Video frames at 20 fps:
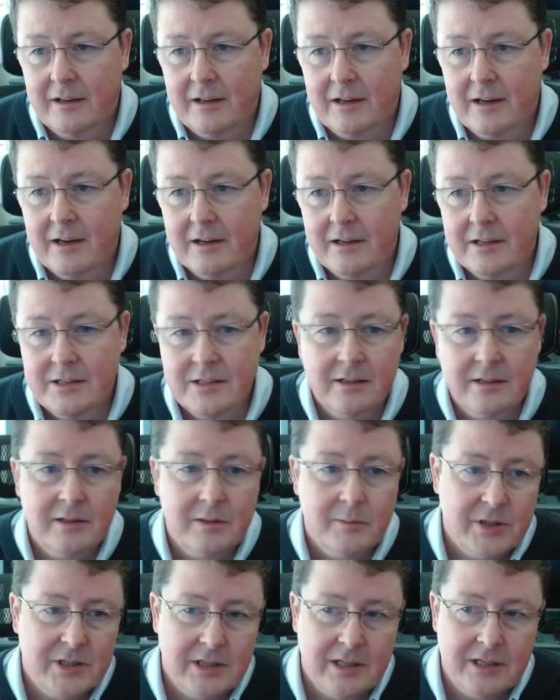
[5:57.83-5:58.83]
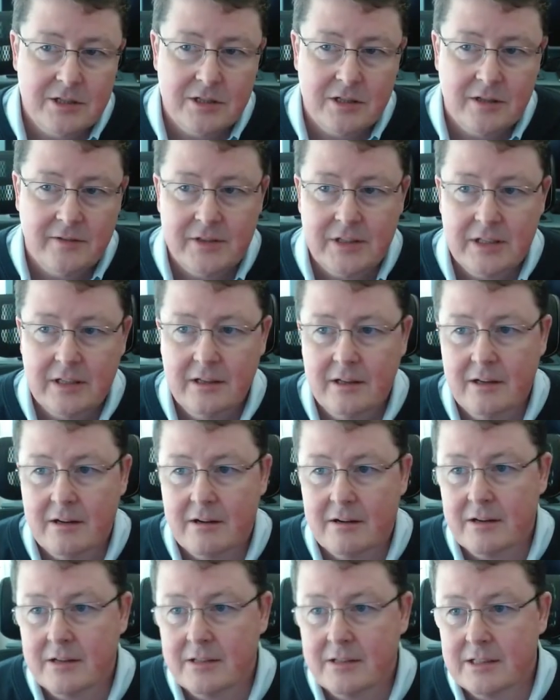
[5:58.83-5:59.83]
Harnessing the potential of
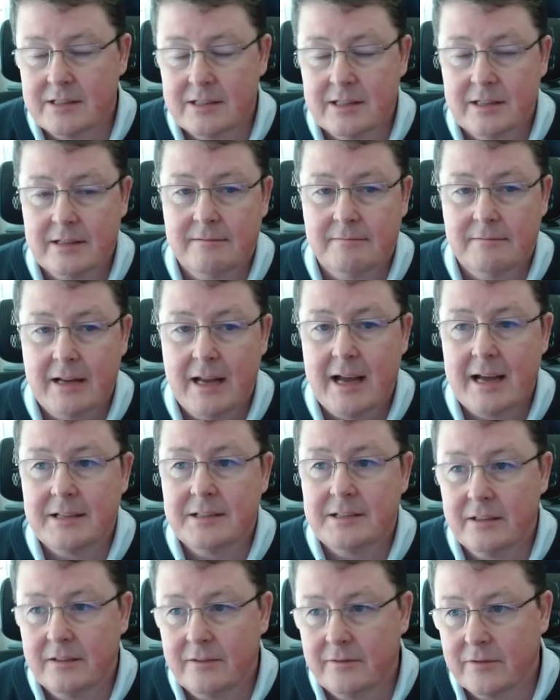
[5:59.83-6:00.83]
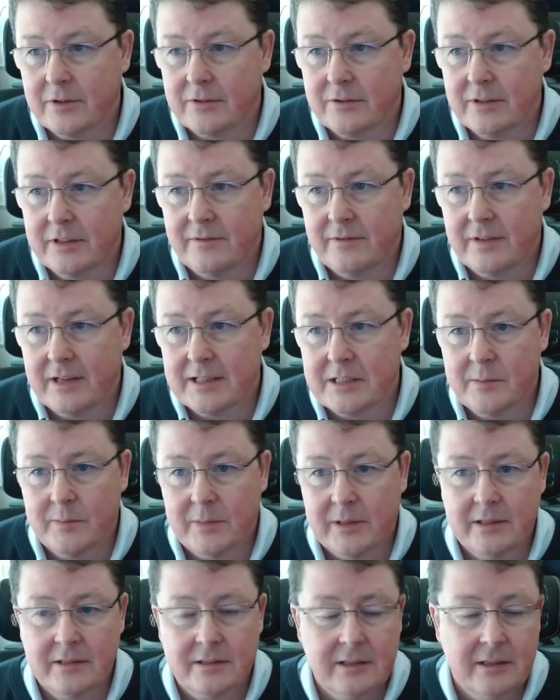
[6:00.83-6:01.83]
DERs as an asset for grid
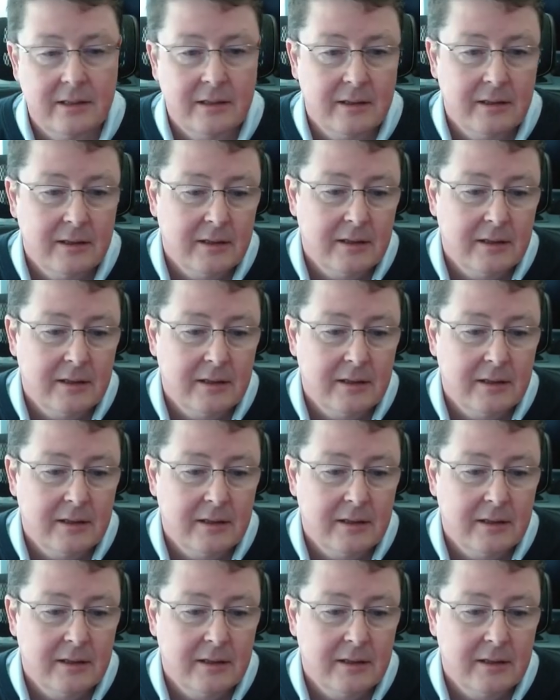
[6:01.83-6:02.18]
flexibility,